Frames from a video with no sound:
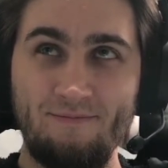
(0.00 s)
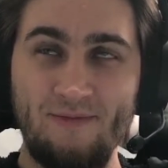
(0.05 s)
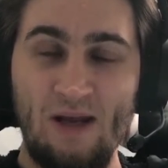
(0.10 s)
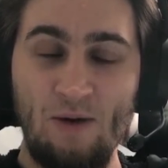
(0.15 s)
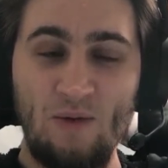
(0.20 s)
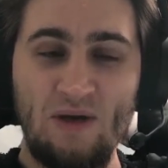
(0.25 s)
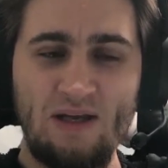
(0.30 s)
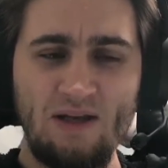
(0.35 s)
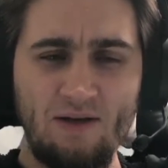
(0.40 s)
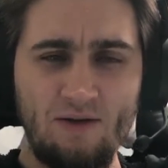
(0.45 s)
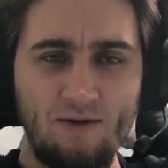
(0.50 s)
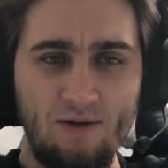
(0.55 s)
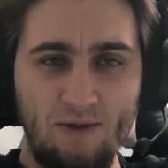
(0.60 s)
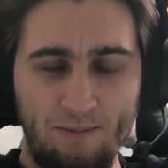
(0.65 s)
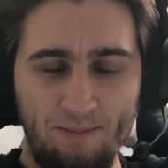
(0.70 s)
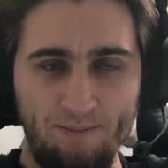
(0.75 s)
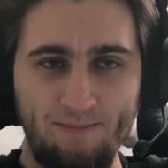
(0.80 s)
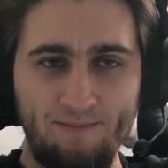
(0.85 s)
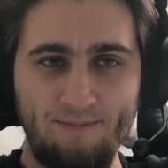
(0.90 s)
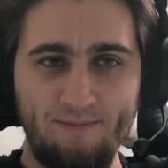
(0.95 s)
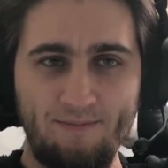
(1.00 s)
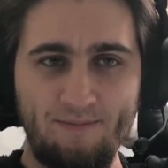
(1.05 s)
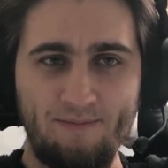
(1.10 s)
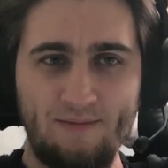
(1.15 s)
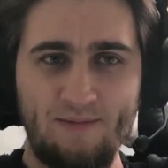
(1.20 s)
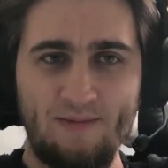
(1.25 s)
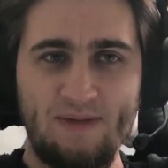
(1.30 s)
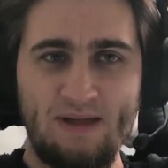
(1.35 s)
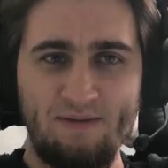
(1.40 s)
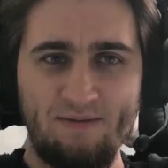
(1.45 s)
we can do it.
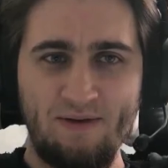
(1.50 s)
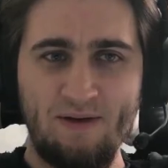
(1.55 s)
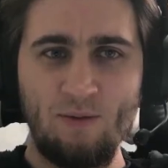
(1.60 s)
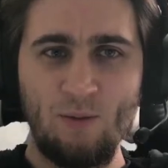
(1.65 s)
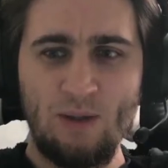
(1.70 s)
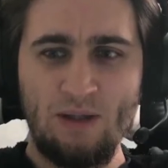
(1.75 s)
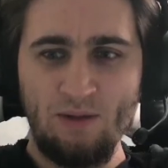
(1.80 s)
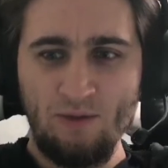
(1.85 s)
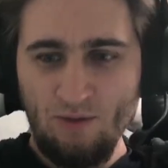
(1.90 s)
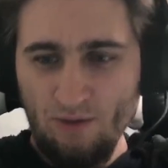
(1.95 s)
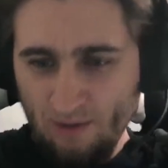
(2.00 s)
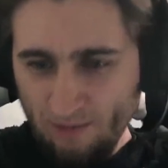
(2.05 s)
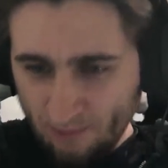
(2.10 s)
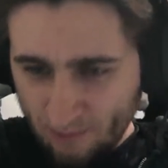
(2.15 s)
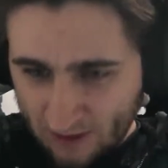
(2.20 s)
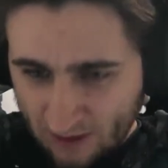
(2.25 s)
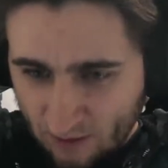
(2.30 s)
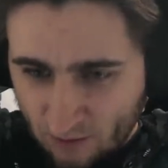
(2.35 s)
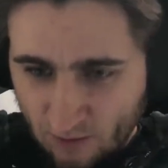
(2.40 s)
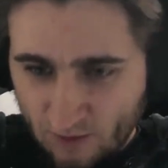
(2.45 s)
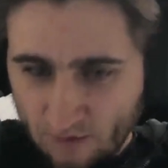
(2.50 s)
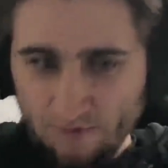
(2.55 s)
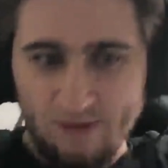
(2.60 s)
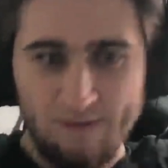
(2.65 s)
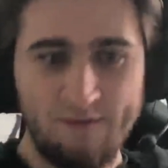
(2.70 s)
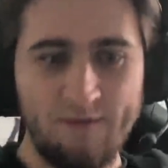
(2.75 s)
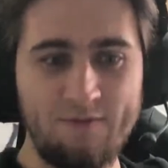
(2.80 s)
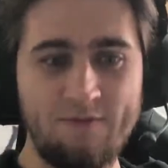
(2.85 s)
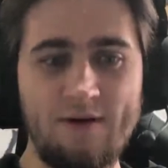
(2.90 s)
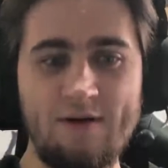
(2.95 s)
I think we can do it. We can do a
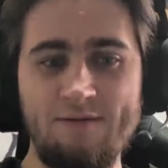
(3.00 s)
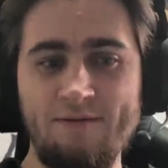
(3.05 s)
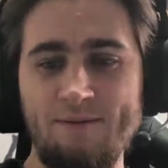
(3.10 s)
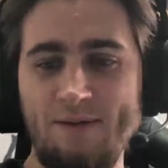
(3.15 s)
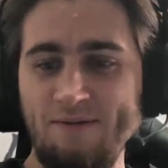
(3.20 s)
5v5.